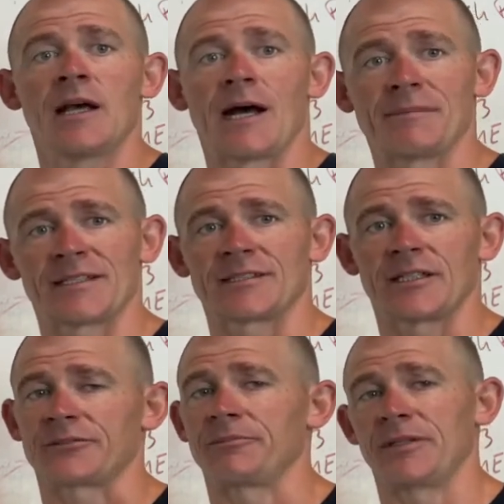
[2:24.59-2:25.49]
I
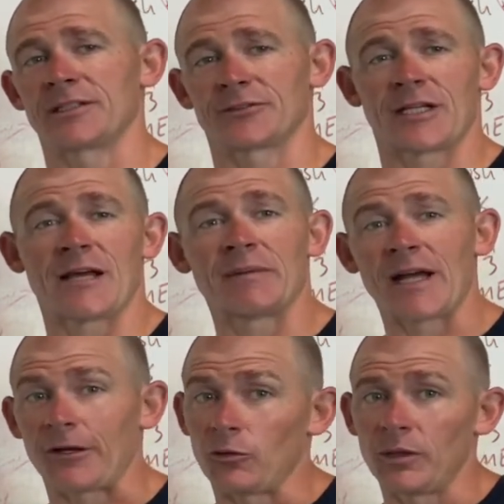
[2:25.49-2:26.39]
myself depends on how
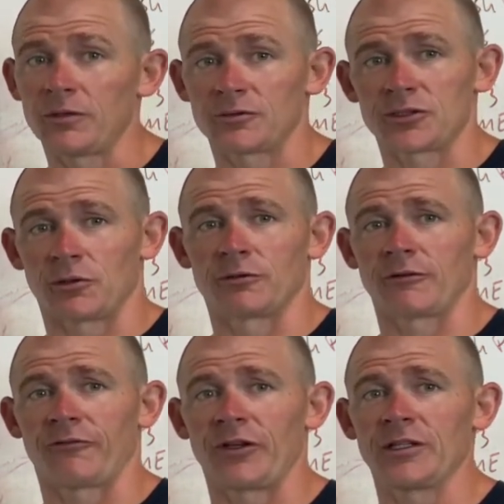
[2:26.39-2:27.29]
my elbow and shoulder
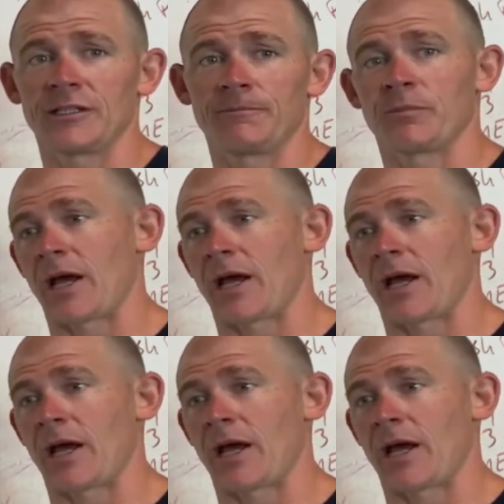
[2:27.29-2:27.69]
are feeling.